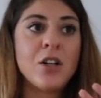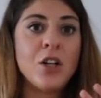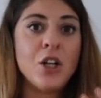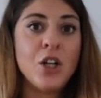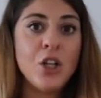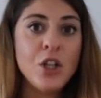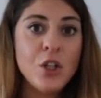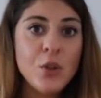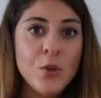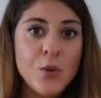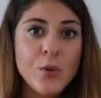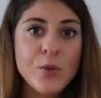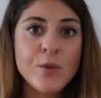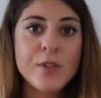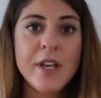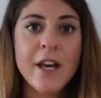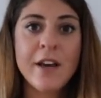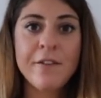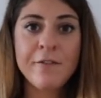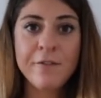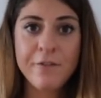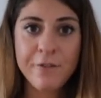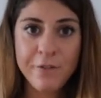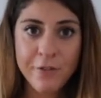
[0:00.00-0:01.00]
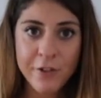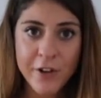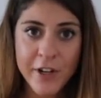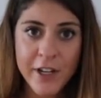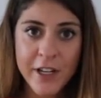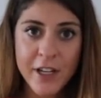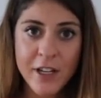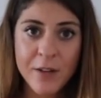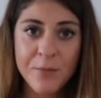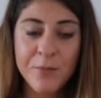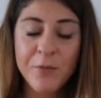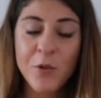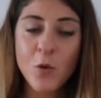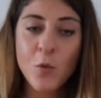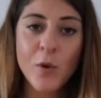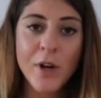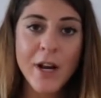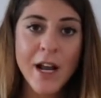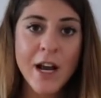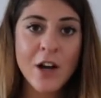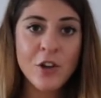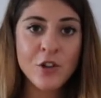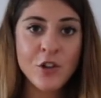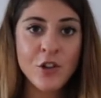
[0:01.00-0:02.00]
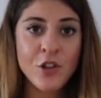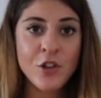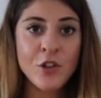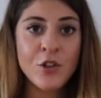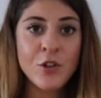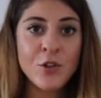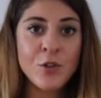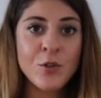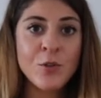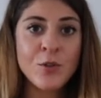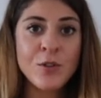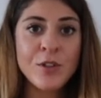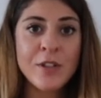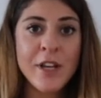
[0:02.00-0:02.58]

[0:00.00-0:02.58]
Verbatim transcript: loose and free without you